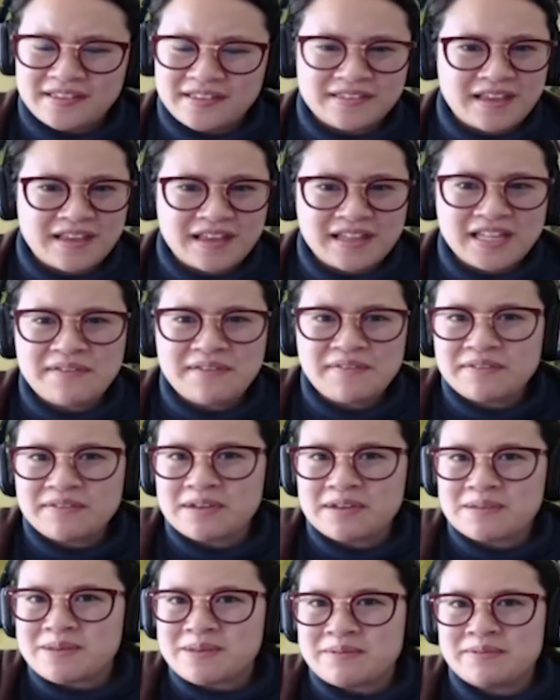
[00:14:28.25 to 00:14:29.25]
that level of
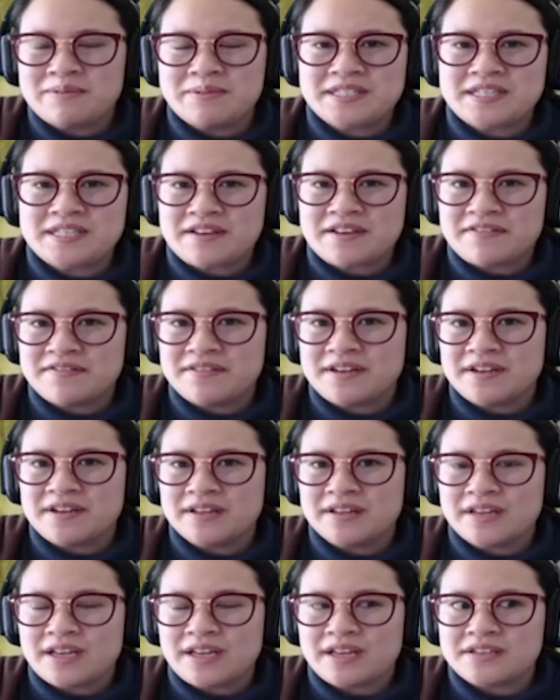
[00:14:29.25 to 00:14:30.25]
commitment was
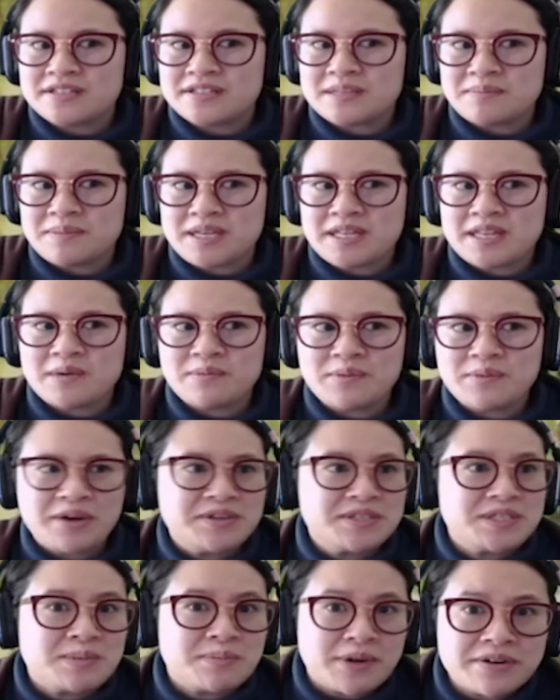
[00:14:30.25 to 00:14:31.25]
definitely something that we
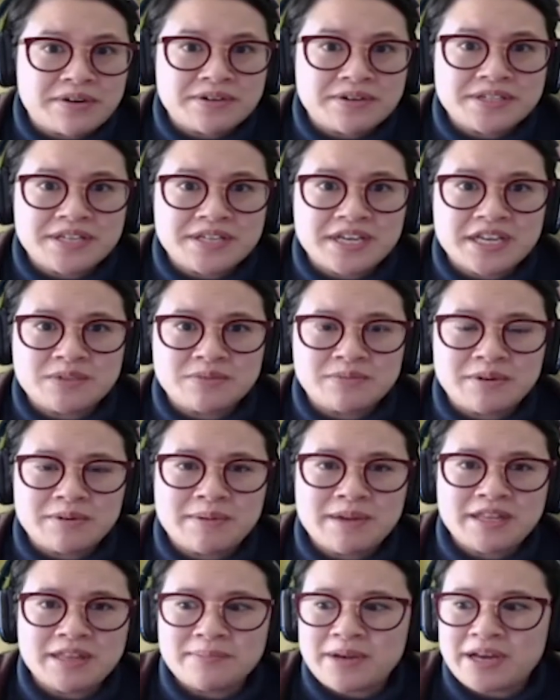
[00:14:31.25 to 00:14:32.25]
also prioritized when we were
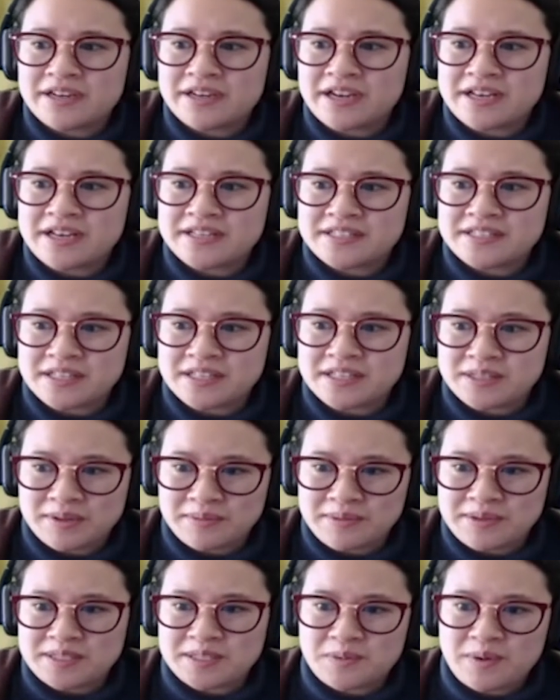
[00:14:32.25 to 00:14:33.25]
making the podcast. That's one of the
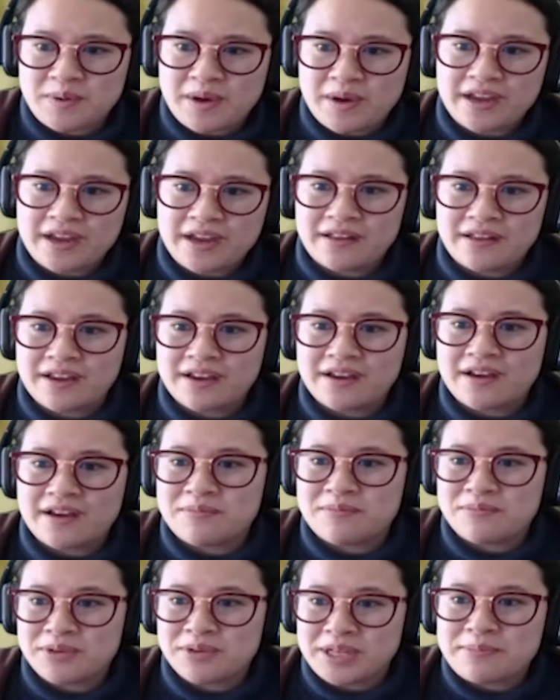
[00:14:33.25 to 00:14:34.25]
reasons why, like,
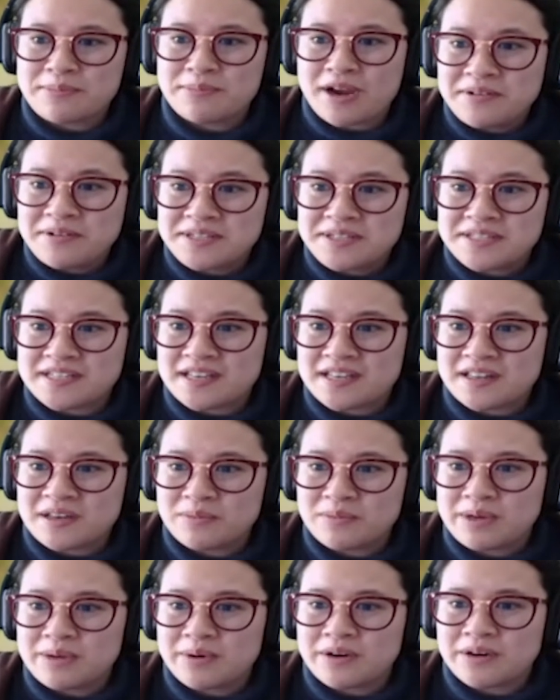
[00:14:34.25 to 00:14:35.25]
I'm really proud to say that
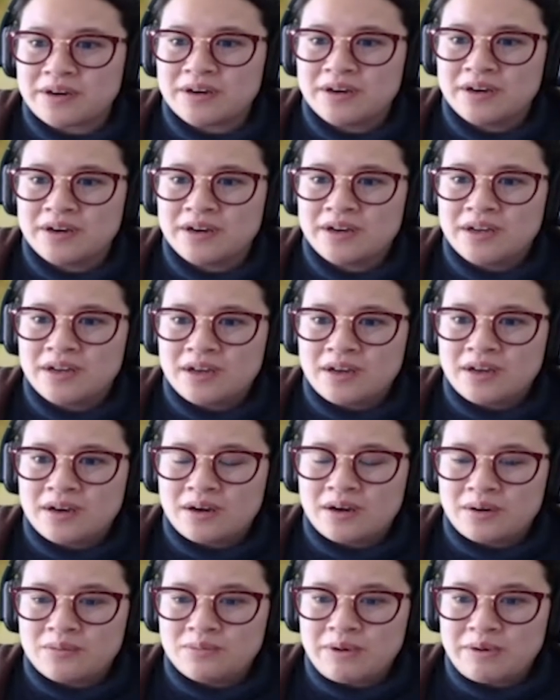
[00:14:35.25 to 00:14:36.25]
we were
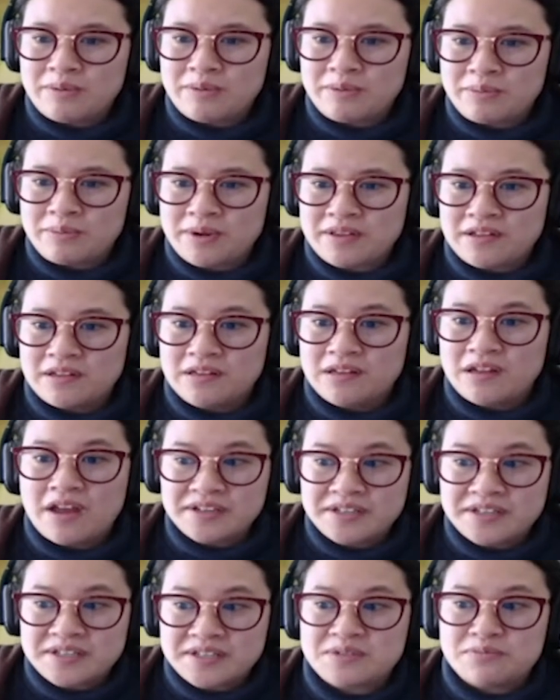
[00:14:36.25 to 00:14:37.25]
one of the
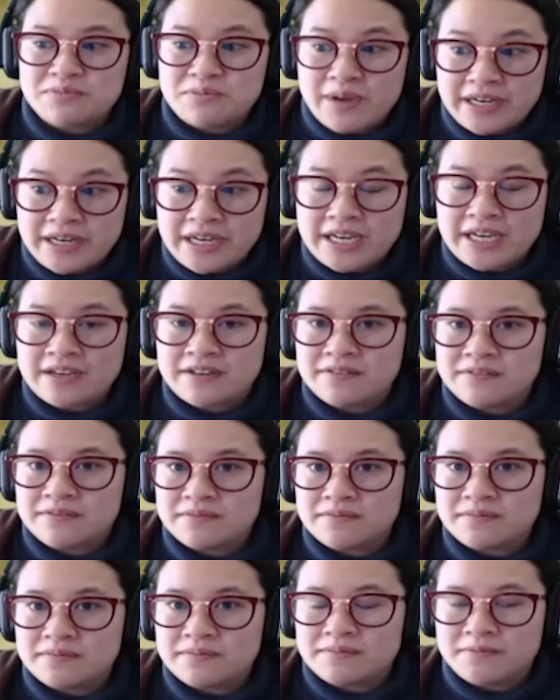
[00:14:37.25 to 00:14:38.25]
longest running
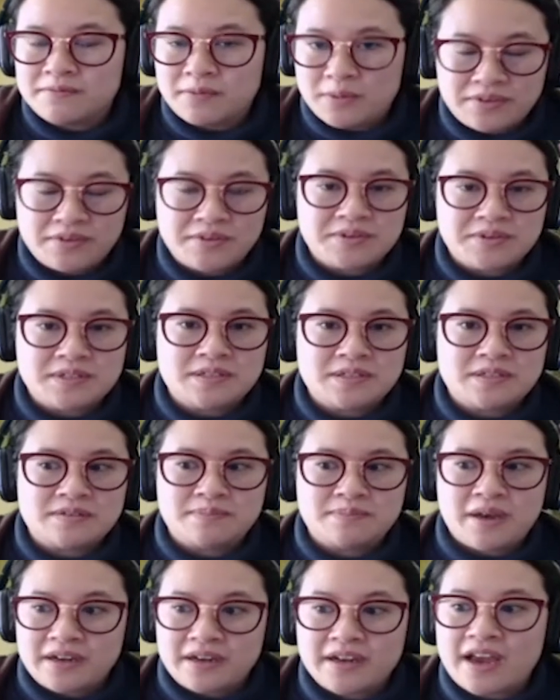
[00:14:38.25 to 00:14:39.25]
Vorthos
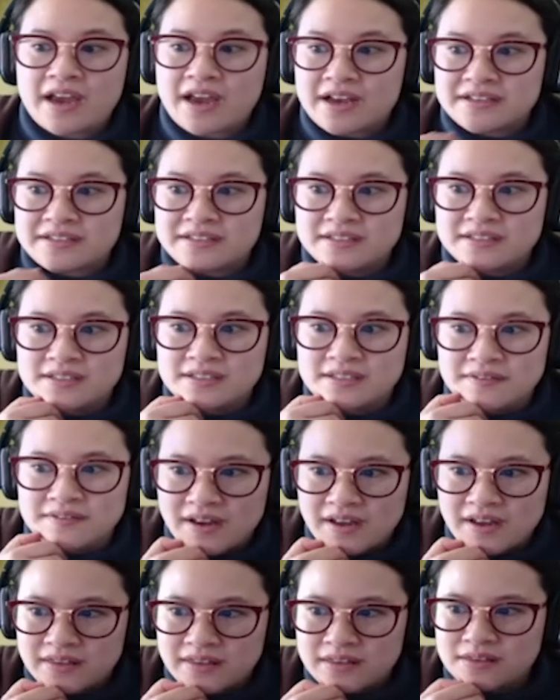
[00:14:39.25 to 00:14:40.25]
podcasts, if
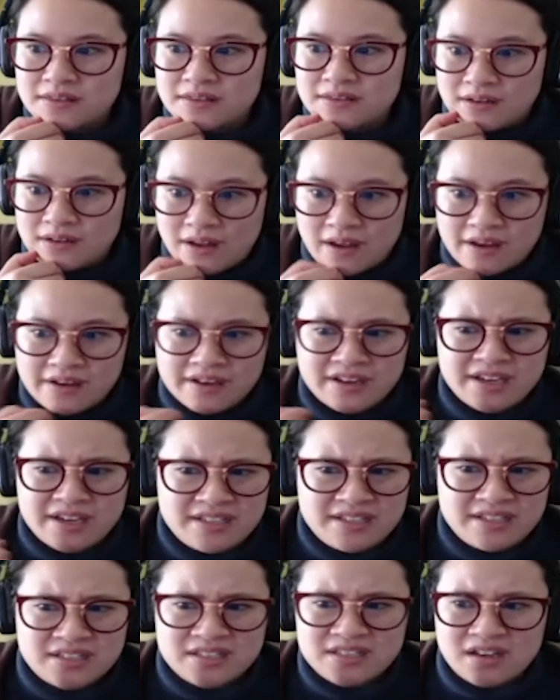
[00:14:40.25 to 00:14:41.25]
not the
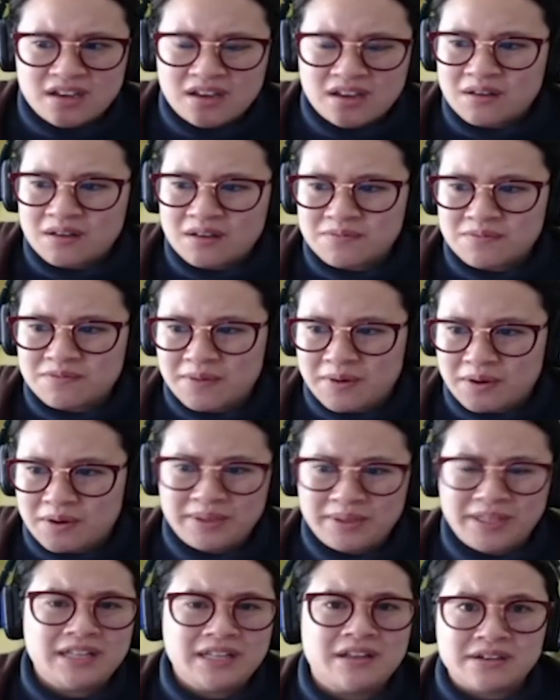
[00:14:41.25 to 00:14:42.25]
longest, for a
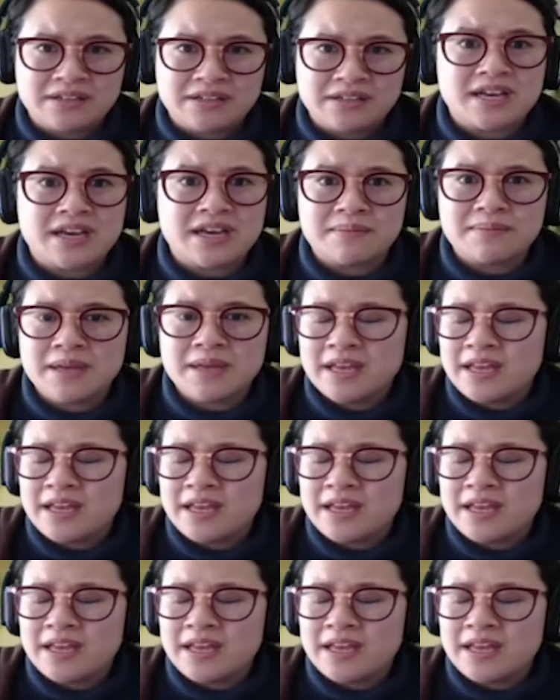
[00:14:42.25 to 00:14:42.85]
really long time.